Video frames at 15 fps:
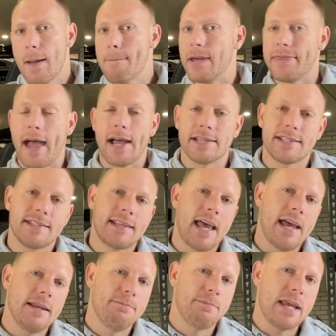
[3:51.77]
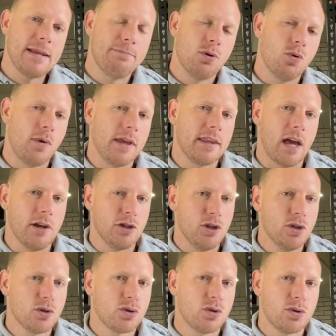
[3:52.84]
But that said, people with a
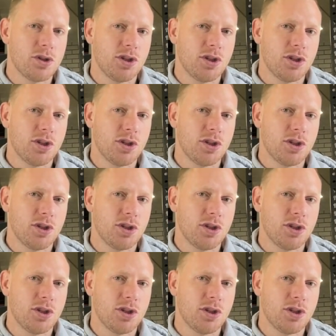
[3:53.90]
neutral